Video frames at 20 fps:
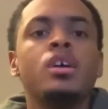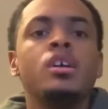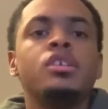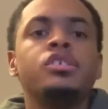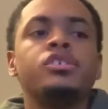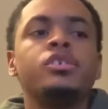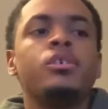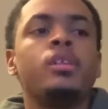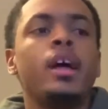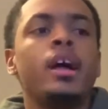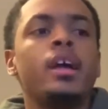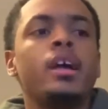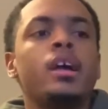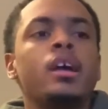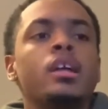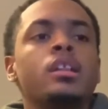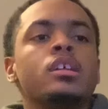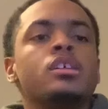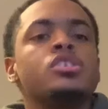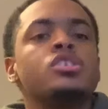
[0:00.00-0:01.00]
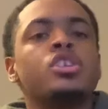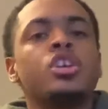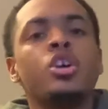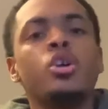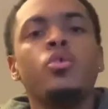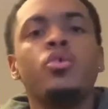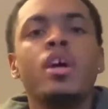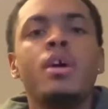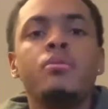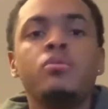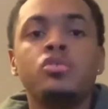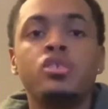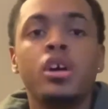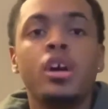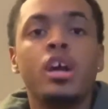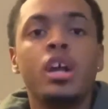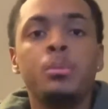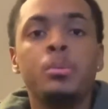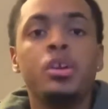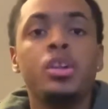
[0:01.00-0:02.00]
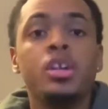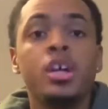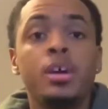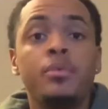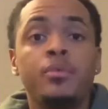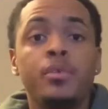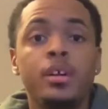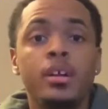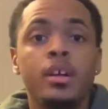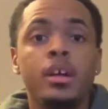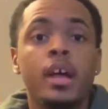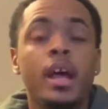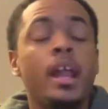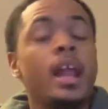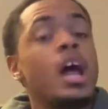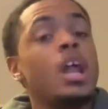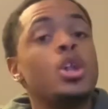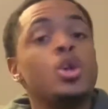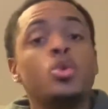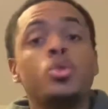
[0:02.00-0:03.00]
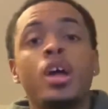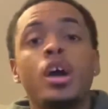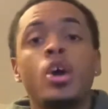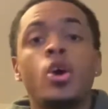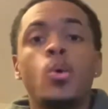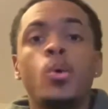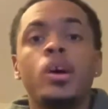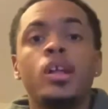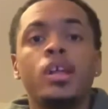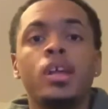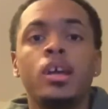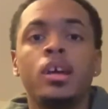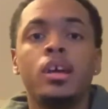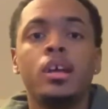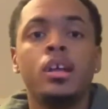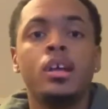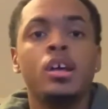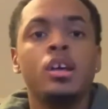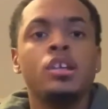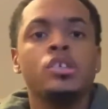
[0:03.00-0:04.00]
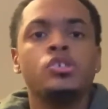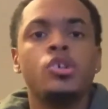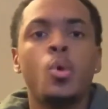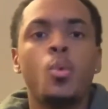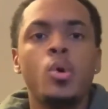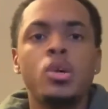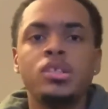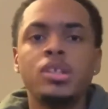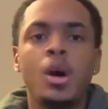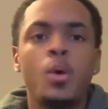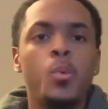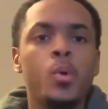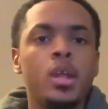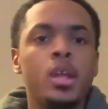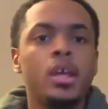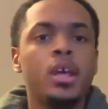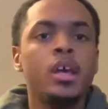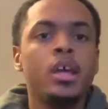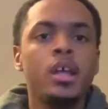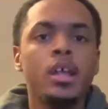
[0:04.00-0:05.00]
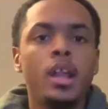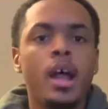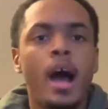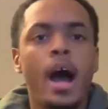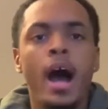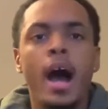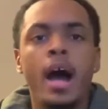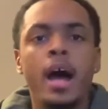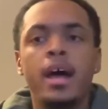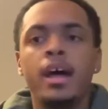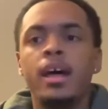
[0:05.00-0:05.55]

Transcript: So like the skill levels are gonna be different. And I knew that going in. So once I went in, I